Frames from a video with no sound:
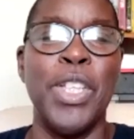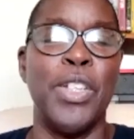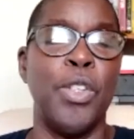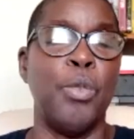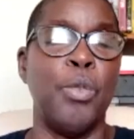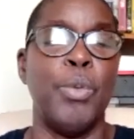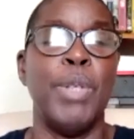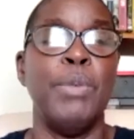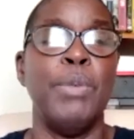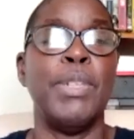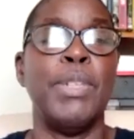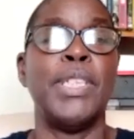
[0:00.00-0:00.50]

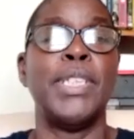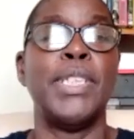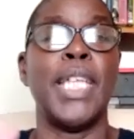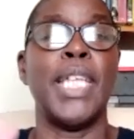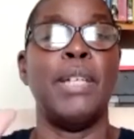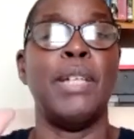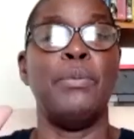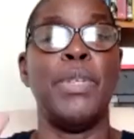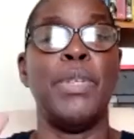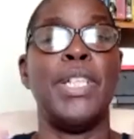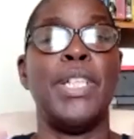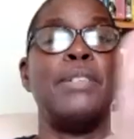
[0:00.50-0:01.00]
we'll
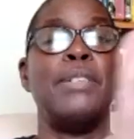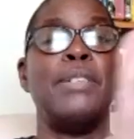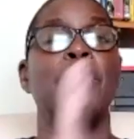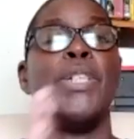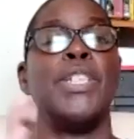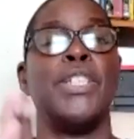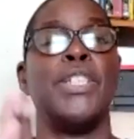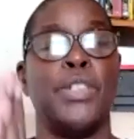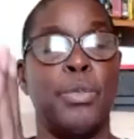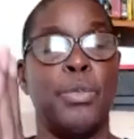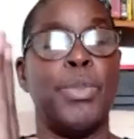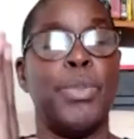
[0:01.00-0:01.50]

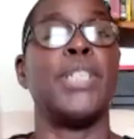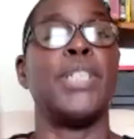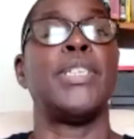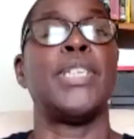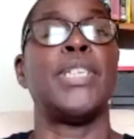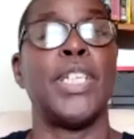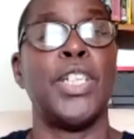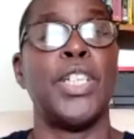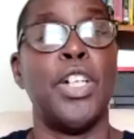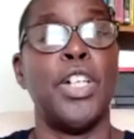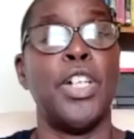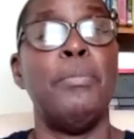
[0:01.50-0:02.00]

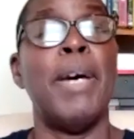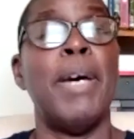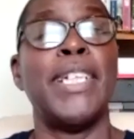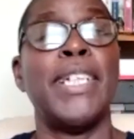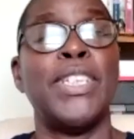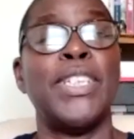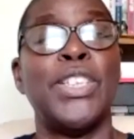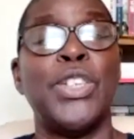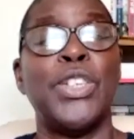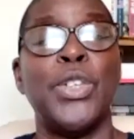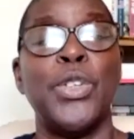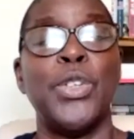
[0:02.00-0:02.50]
set our
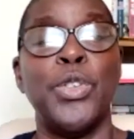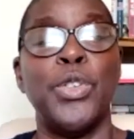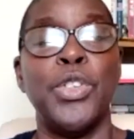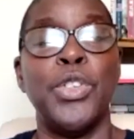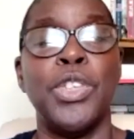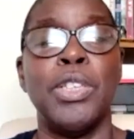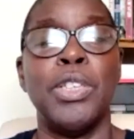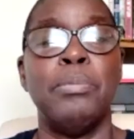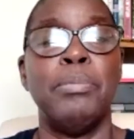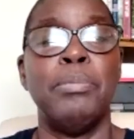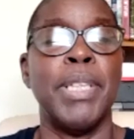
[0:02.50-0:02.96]
milestones,